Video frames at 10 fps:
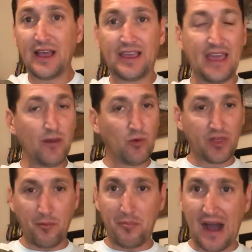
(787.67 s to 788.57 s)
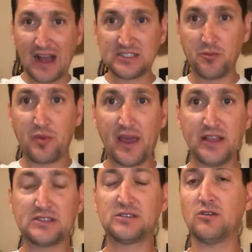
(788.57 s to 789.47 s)
again, with a box of
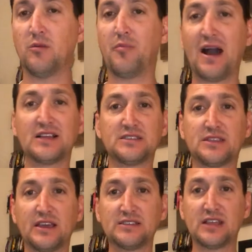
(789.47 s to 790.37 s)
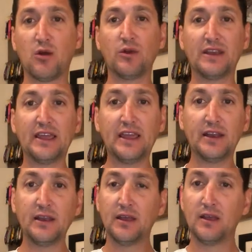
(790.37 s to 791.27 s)
baits or box of things that I would
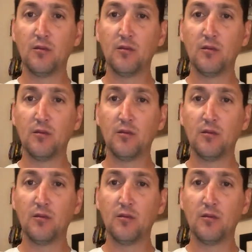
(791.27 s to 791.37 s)
need,